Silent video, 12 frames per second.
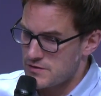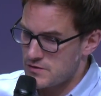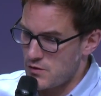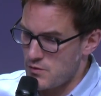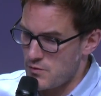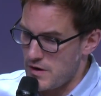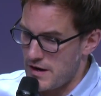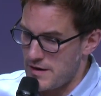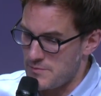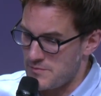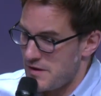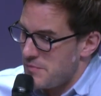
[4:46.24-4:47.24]
So
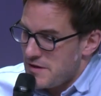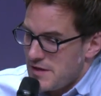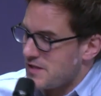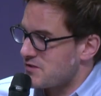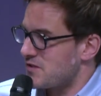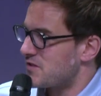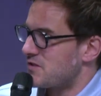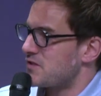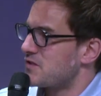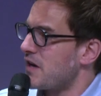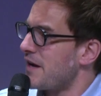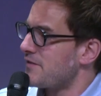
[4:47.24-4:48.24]
maybe let's
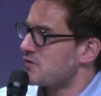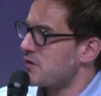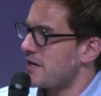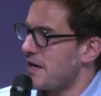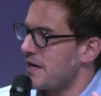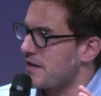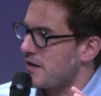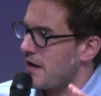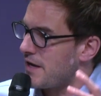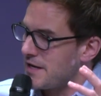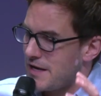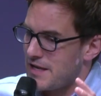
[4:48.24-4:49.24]
just dive straight in.
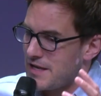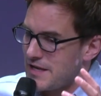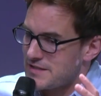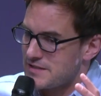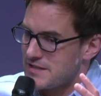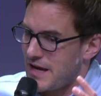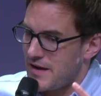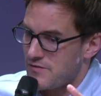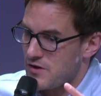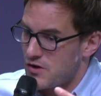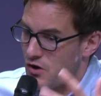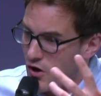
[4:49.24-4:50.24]
Let's
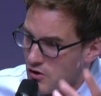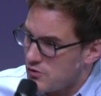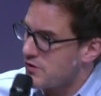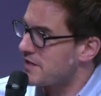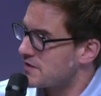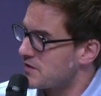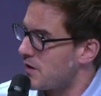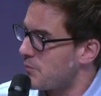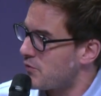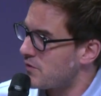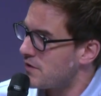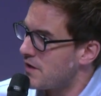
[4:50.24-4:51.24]
have a concrete
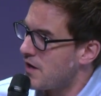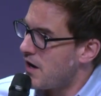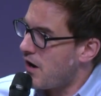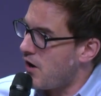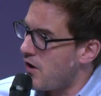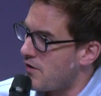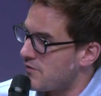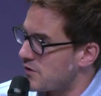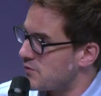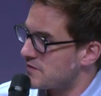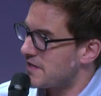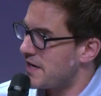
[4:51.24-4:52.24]
example of a
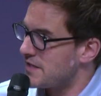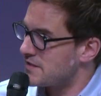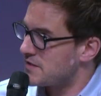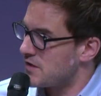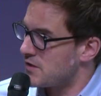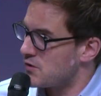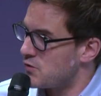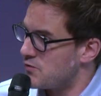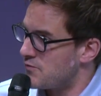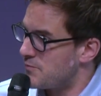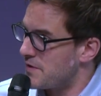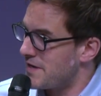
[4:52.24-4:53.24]
use case that
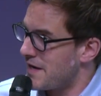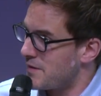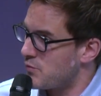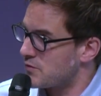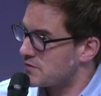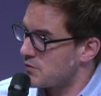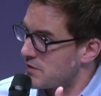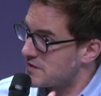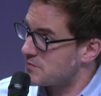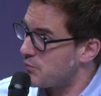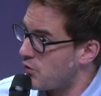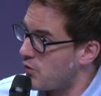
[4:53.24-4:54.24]
you've been able to
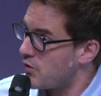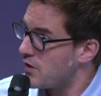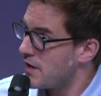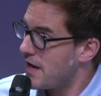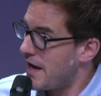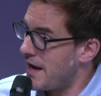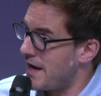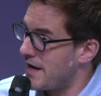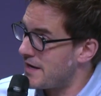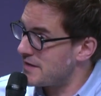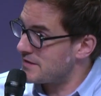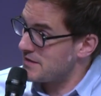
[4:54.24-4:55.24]
explore
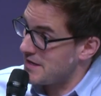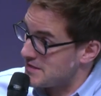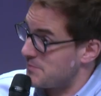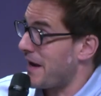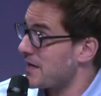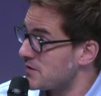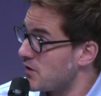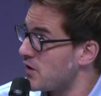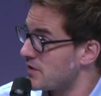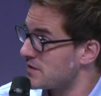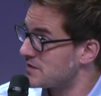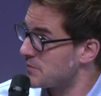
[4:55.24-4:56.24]
and expand
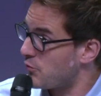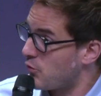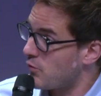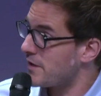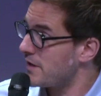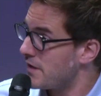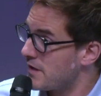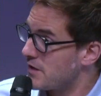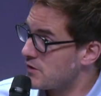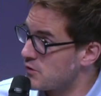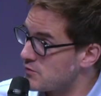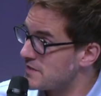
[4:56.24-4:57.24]
on and deploy
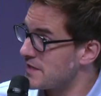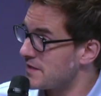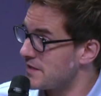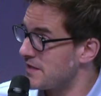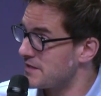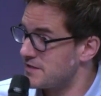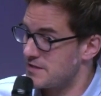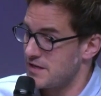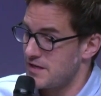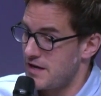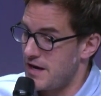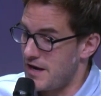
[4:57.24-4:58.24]
using
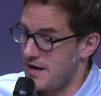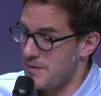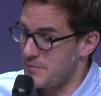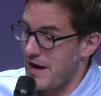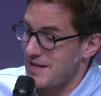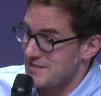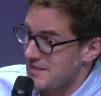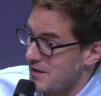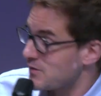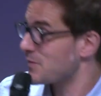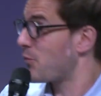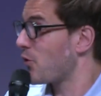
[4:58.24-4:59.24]
this
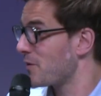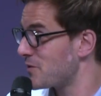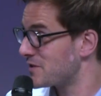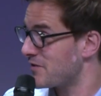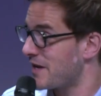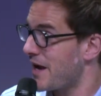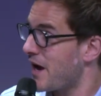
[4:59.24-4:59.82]
at-scale deployment of an